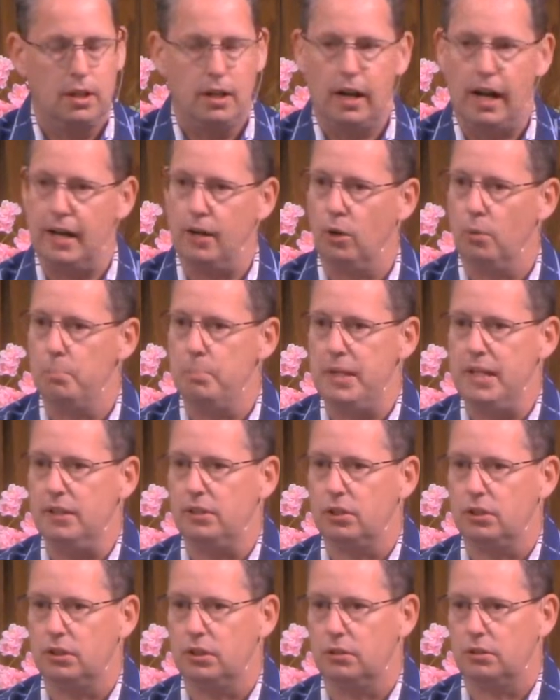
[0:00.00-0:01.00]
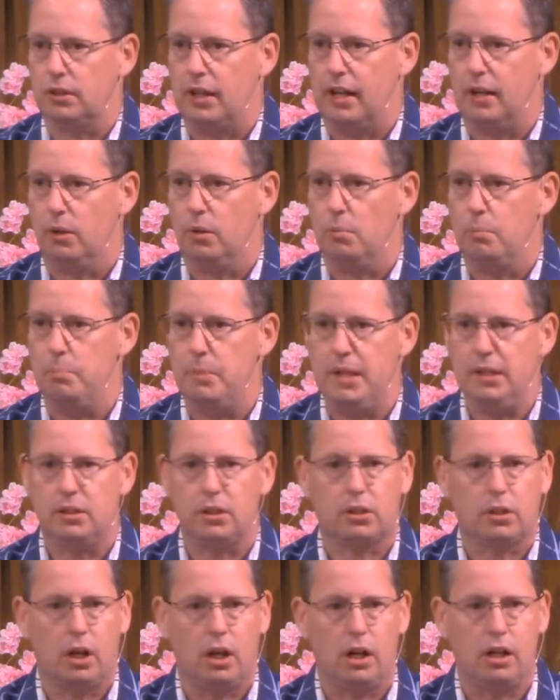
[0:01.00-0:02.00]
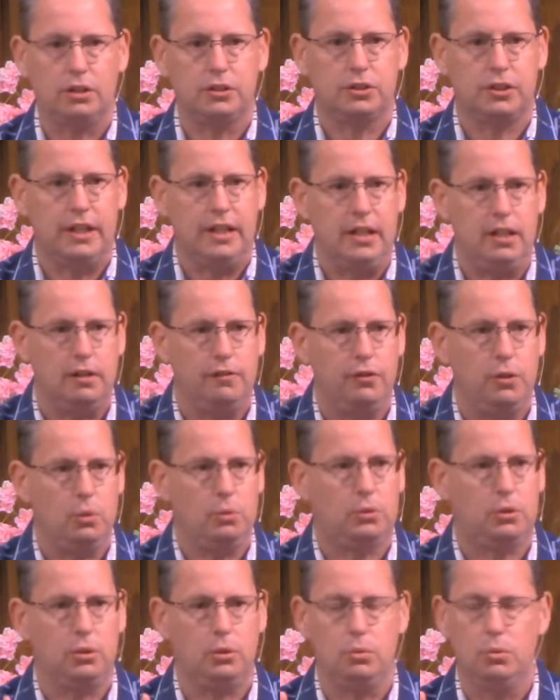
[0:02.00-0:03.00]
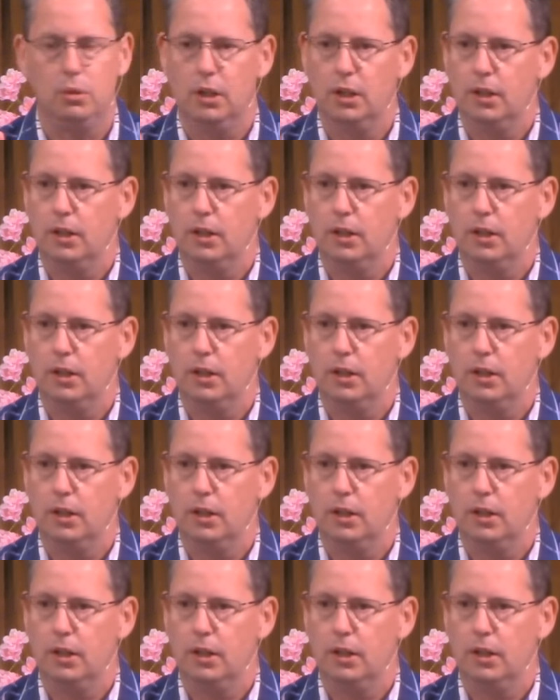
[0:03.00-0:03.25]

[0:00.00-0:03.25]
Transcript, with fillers: I don't mean to, I don't mean to cause any of you to